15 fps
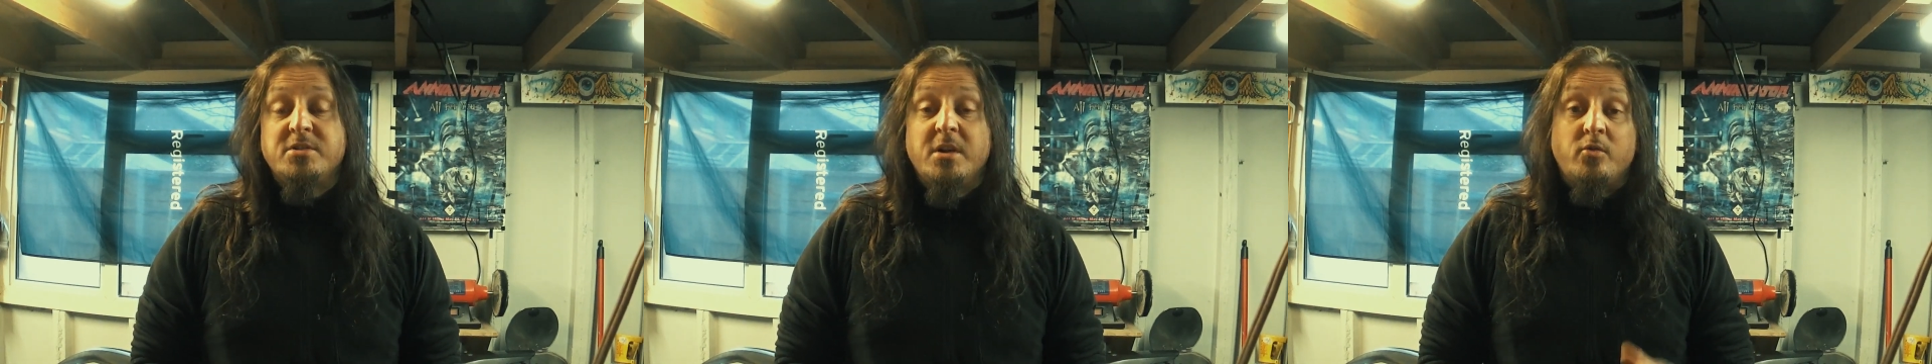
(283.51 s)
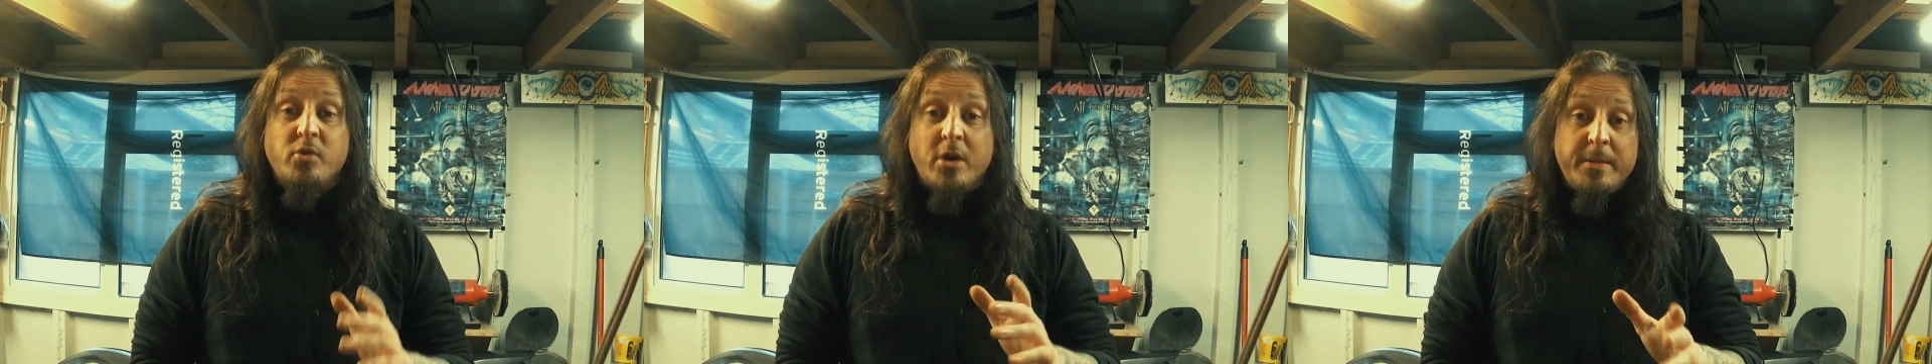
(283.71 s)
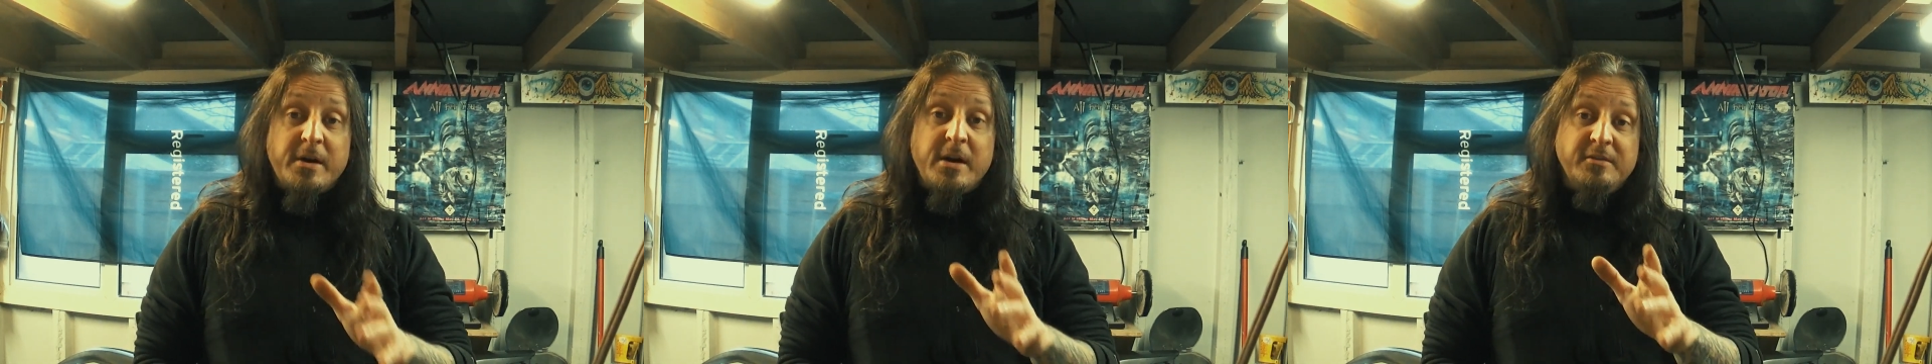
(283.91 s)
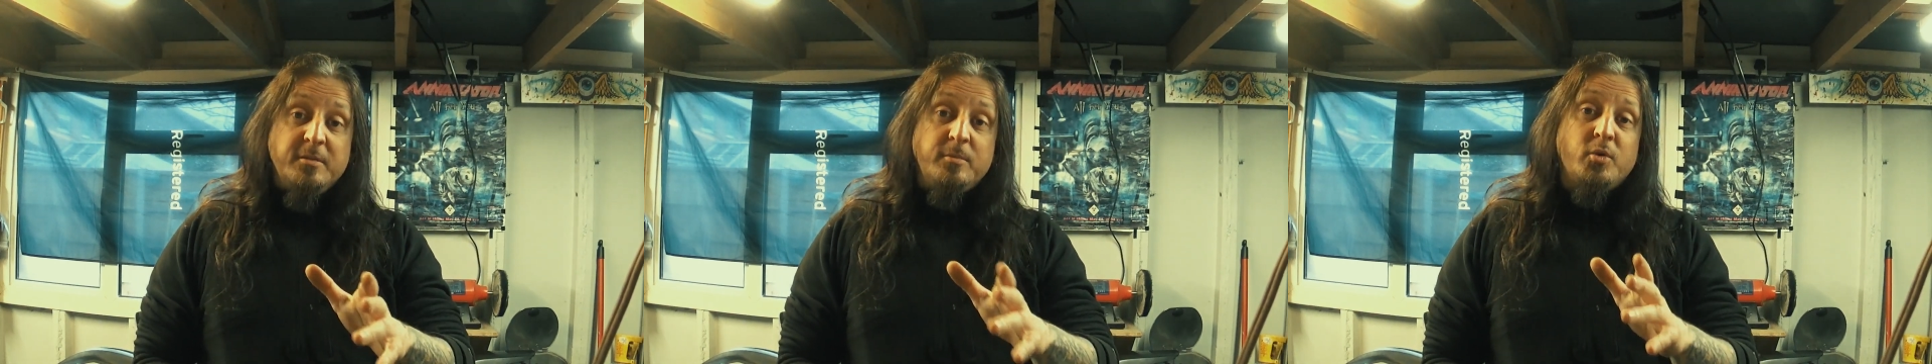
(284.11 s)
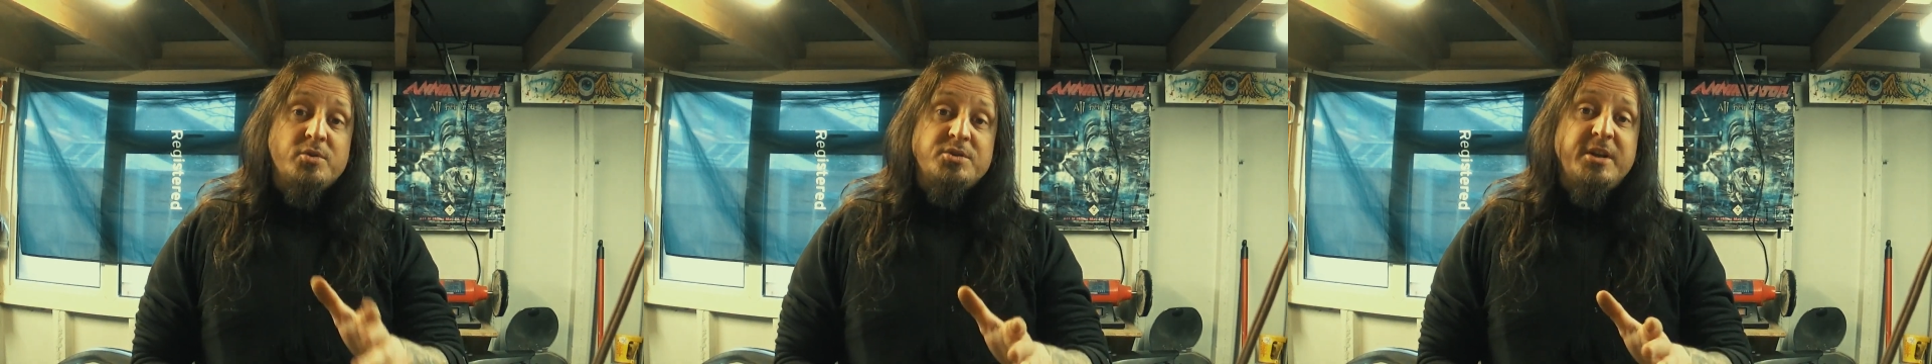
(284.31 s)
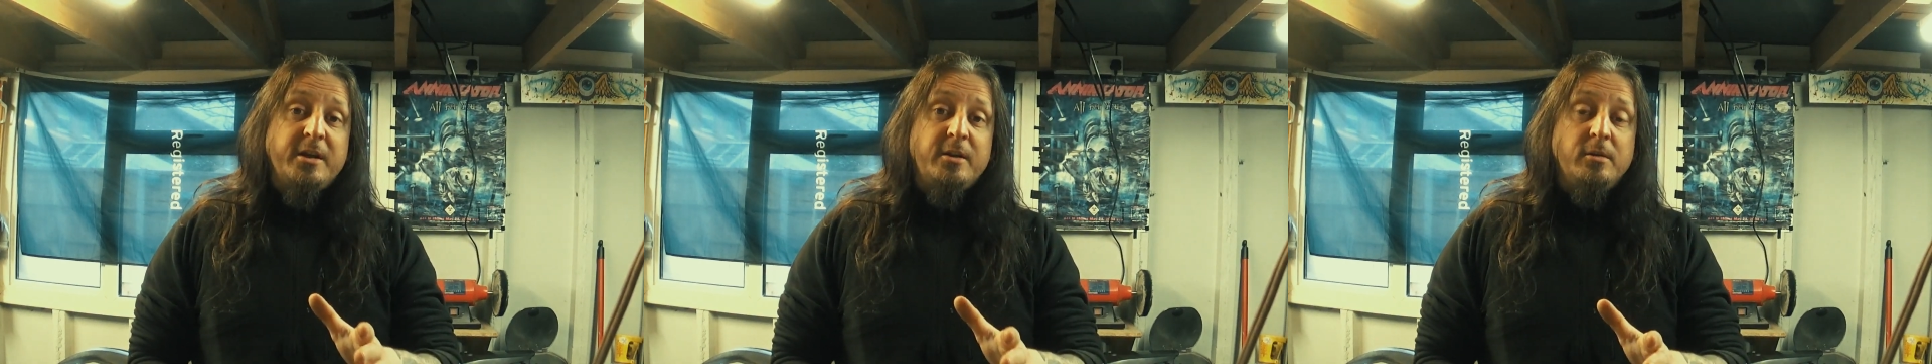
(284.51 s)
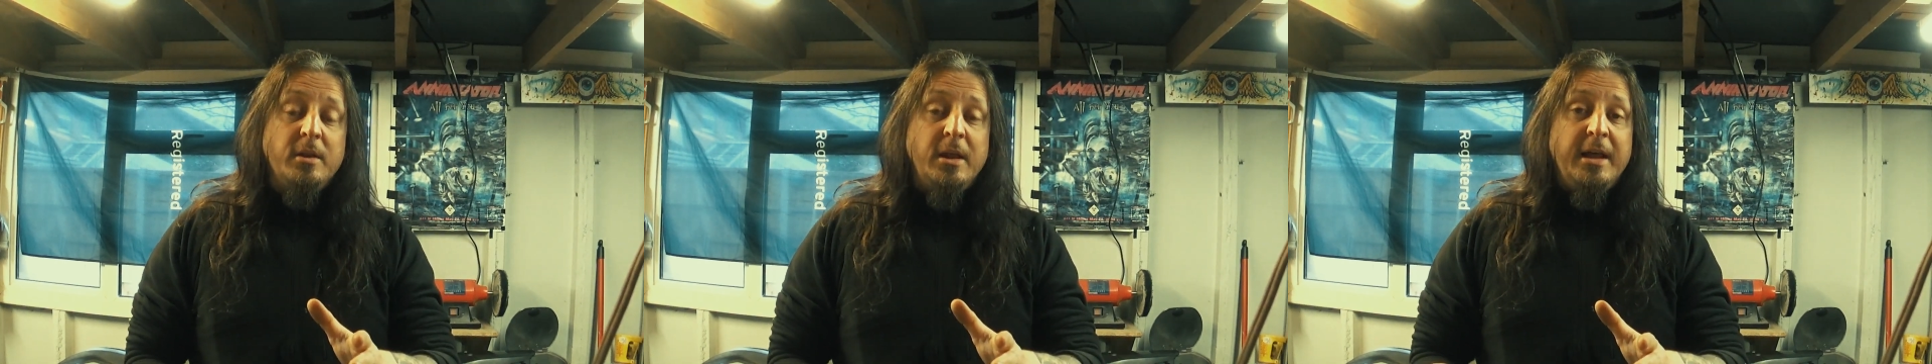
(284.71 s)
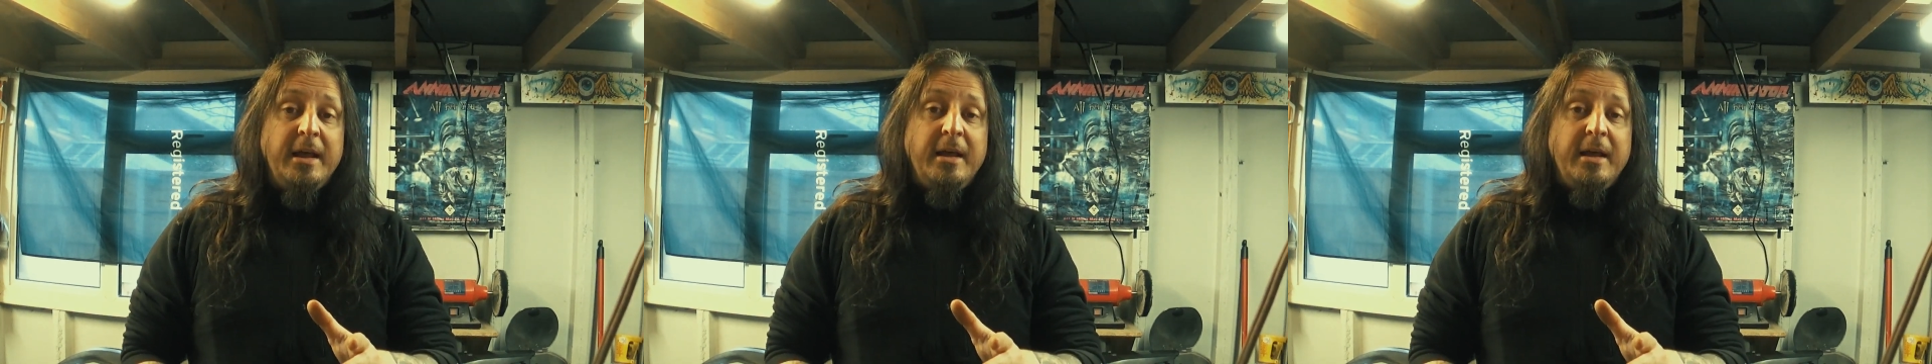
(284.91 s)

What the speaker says: so I'd rather have the motorcycle